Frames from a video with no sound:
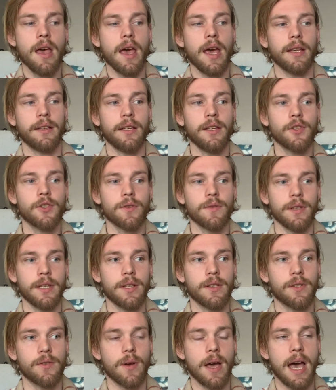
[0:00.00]
A teacher
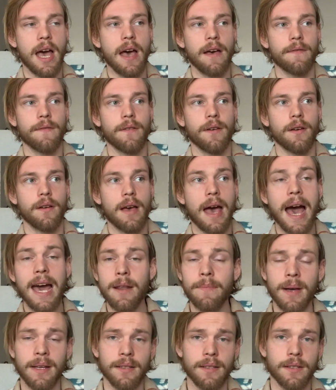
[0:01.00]
needs to have
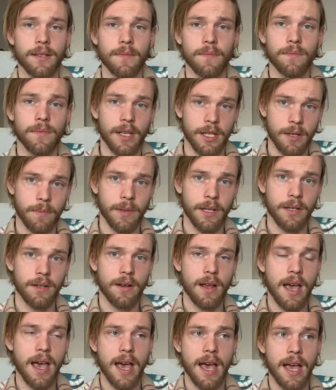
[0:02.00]
adamant
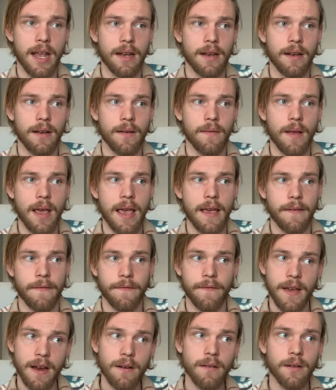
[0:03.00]
discipline and a
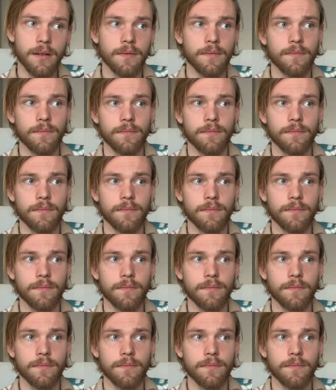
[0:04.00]
fair